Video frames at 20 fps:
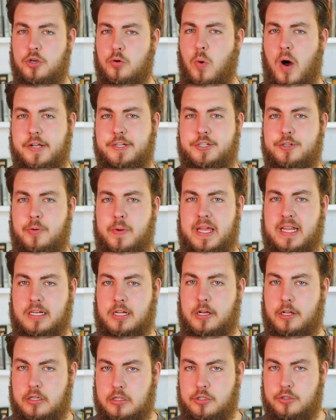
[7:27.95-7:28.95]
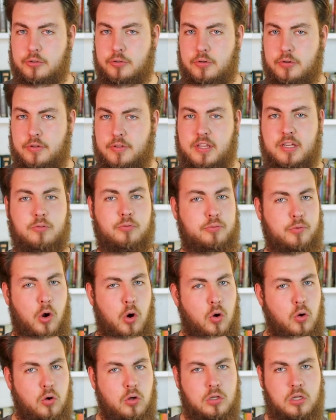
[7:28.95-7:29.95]
you want to include the
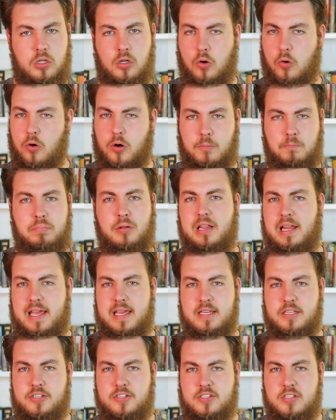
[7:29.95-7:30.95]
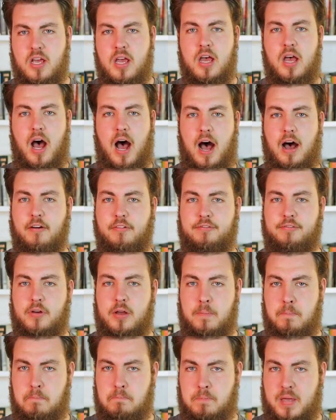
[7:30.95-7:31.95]
role or place of
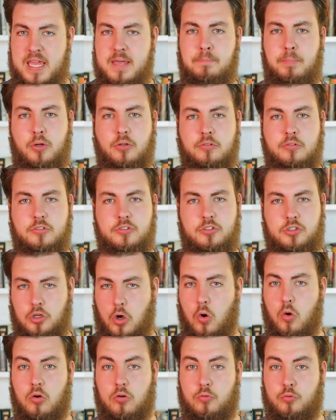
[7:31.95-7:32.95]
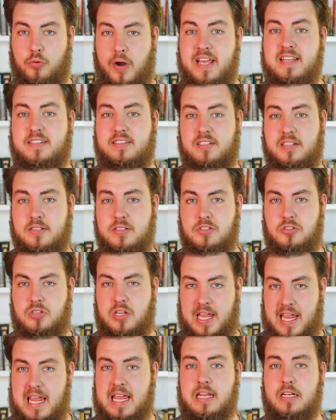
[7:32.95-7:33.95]
peoples or
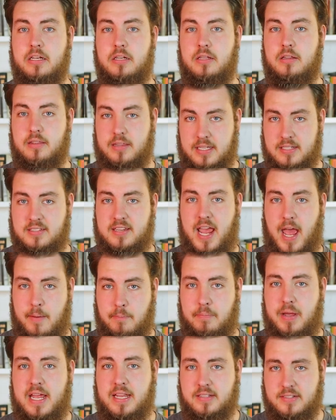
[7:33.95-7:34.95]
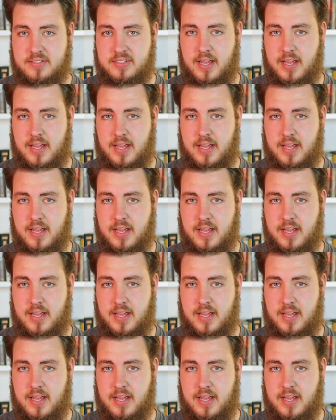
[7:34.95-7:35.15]
races in this campaign